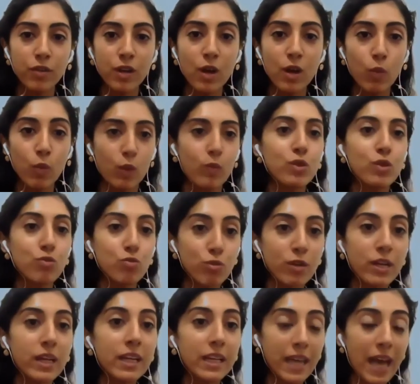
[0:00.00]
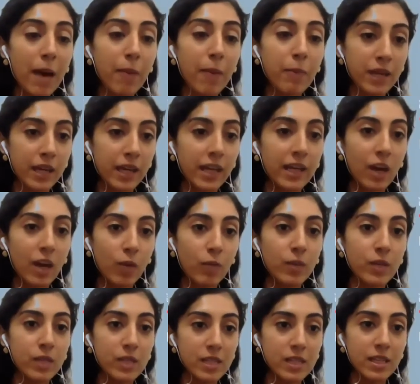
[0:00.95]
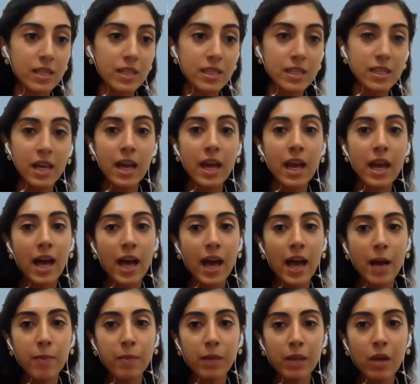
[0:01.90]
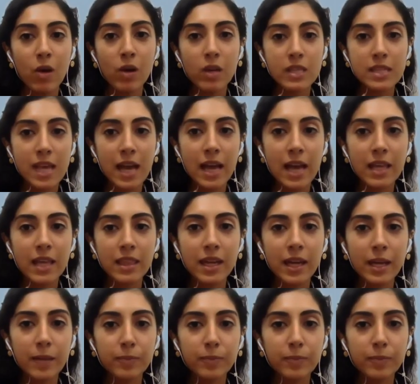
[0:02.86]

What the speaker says: what was really happening in our business alongside that.